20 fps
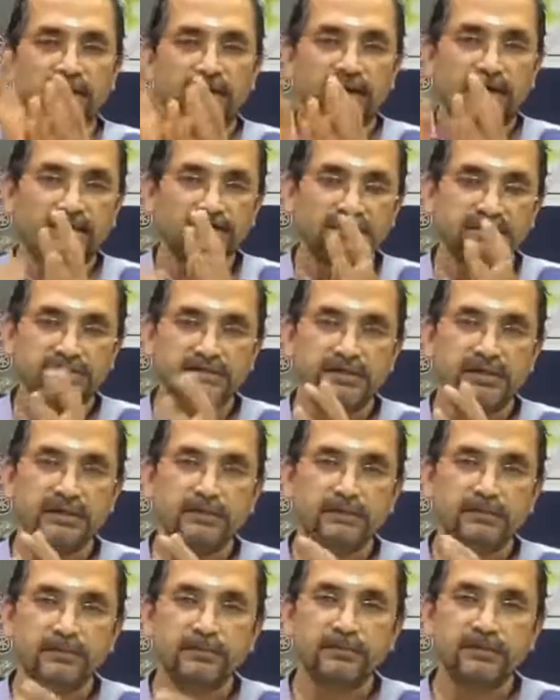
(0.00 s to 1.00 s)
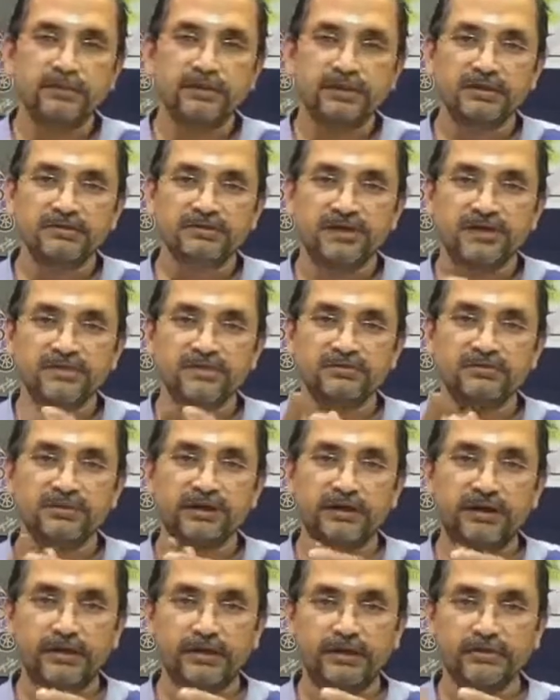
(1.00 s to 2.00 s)
As I said, remember the size of the
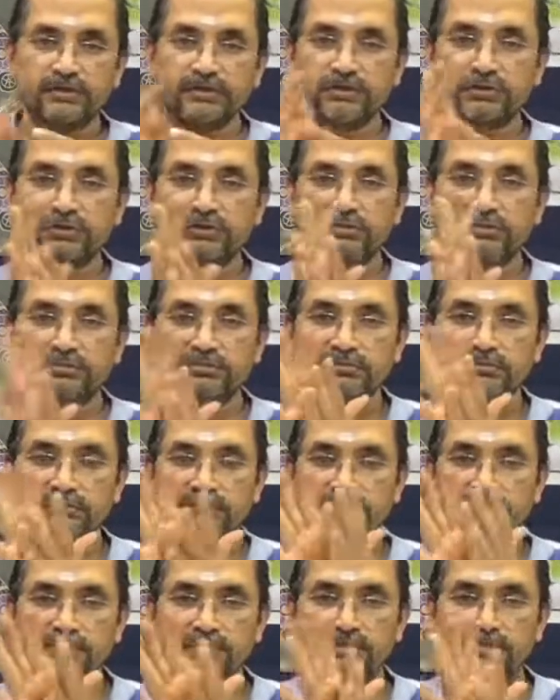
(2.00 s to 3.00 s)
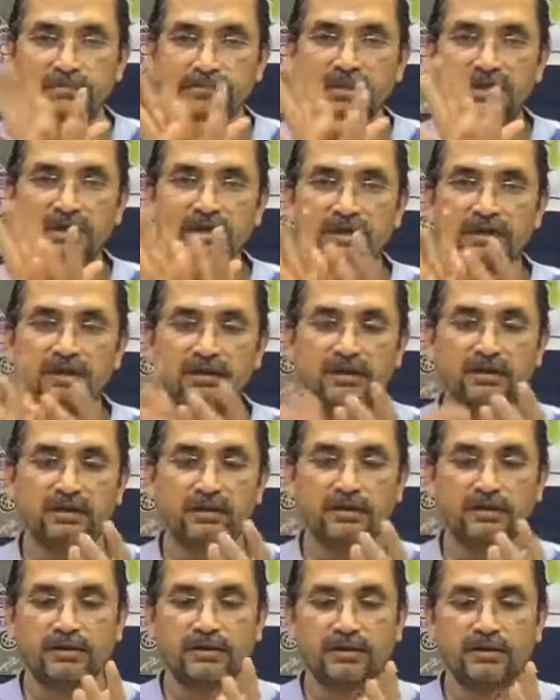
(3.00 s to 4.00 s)
carrot should be
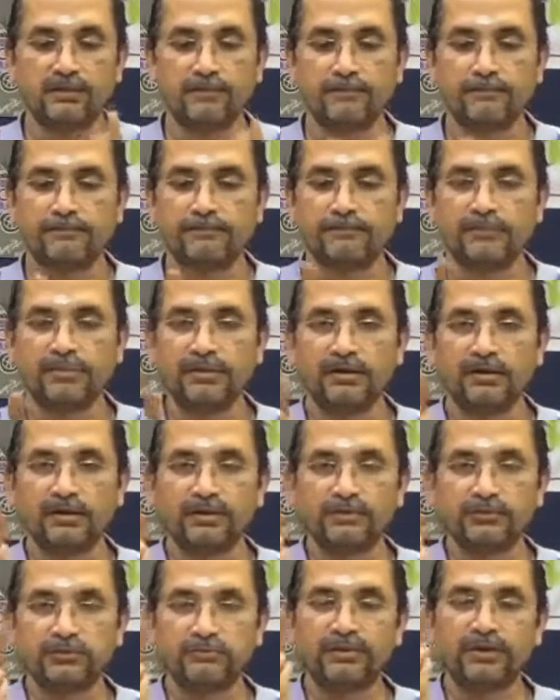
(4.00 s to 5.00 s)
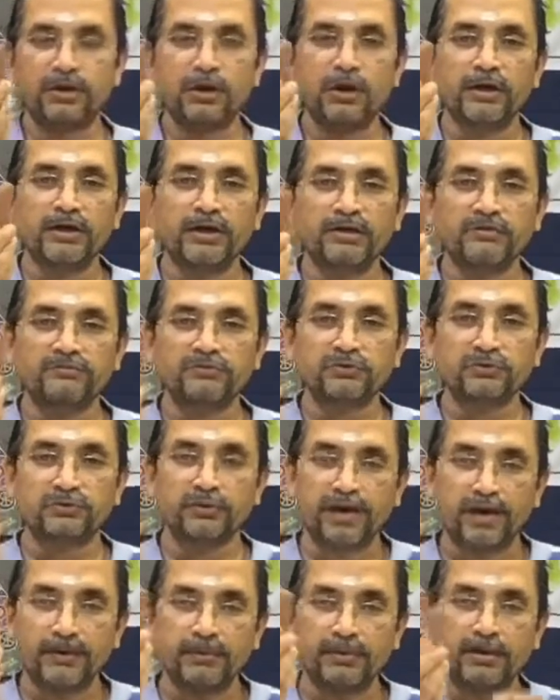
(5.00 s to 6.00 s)
long enough to
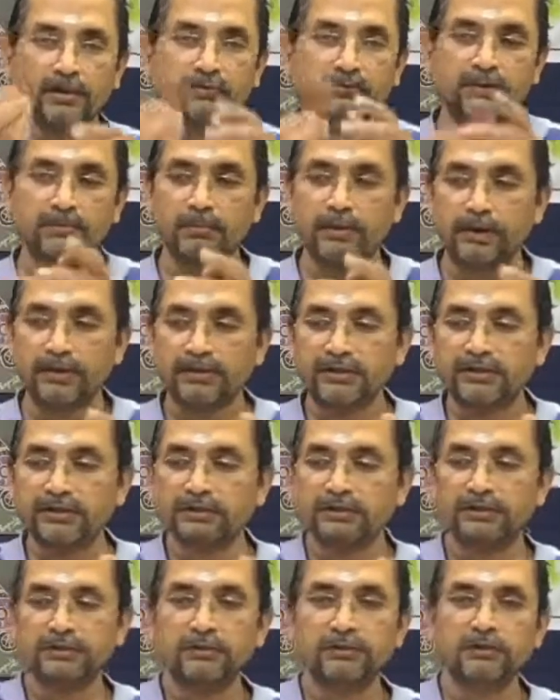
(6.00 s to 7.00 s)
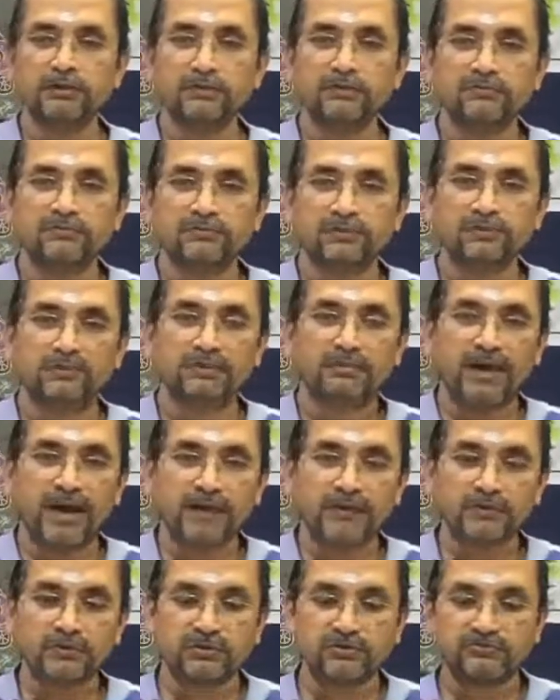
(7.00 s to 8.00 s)
wrap around the body from the
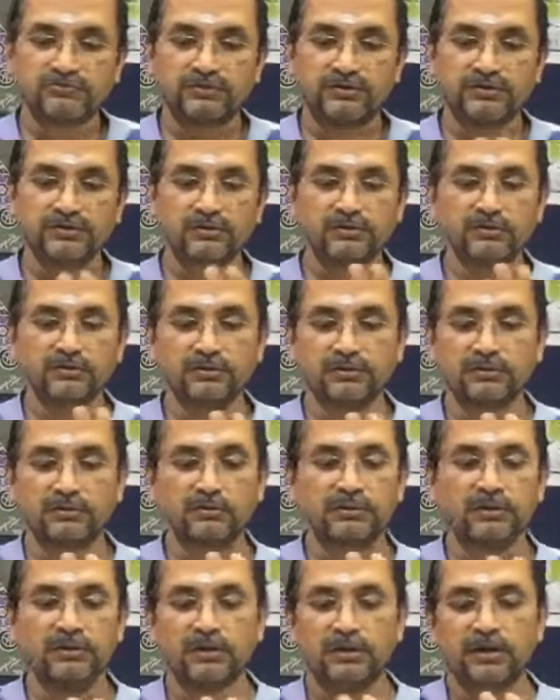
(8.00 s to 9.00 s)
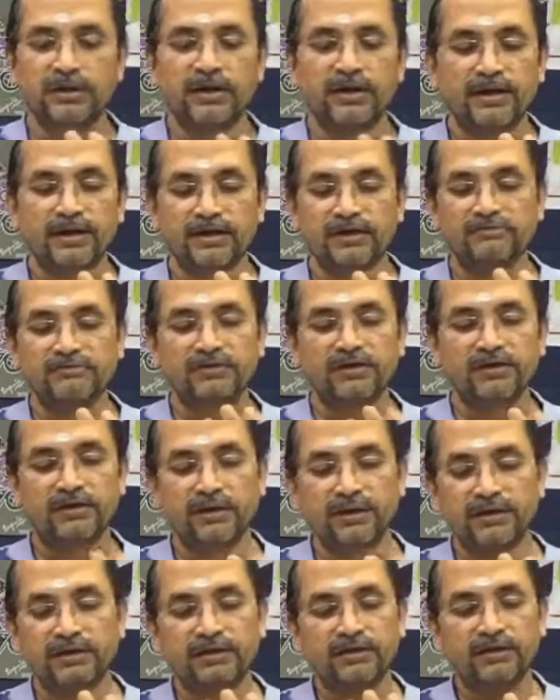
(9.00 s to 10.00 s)
back to the front. And if there are
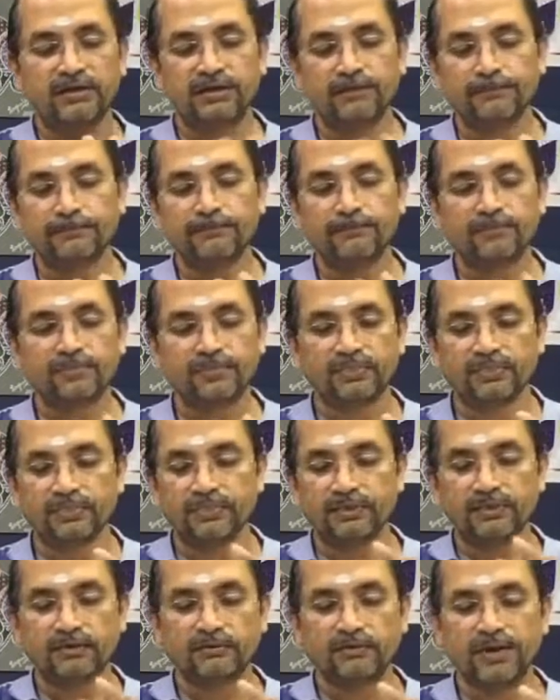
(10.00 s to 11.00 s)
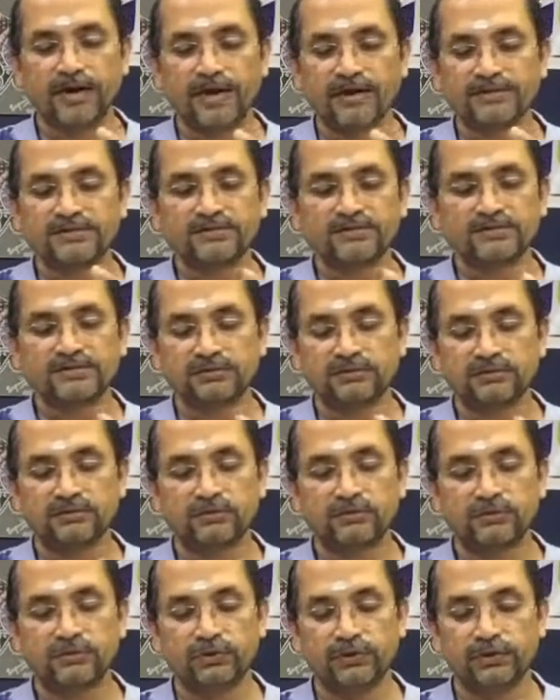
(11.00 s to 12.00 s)
any cracks,
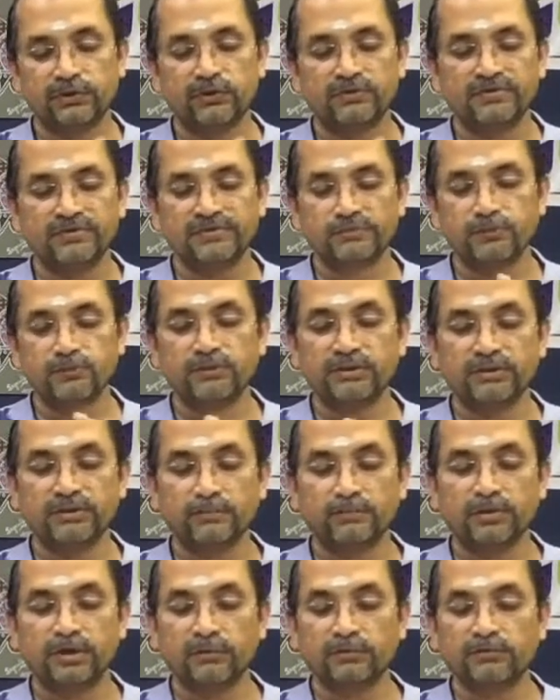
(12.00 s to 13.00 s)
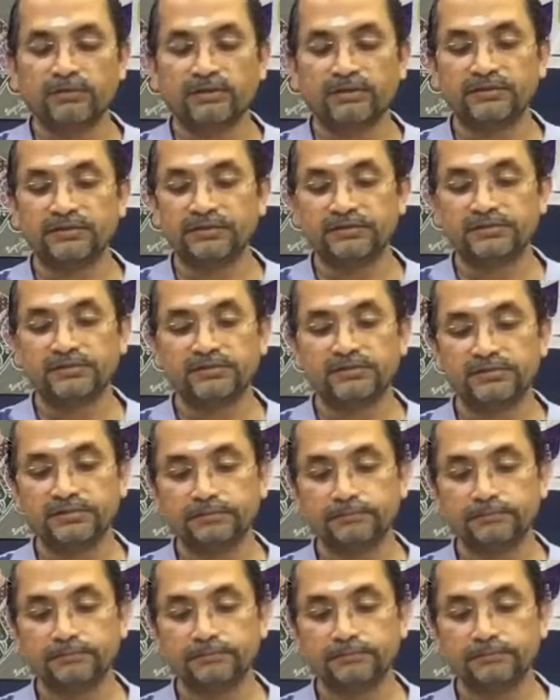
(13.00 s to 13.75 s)
you can always smoothen them out like this.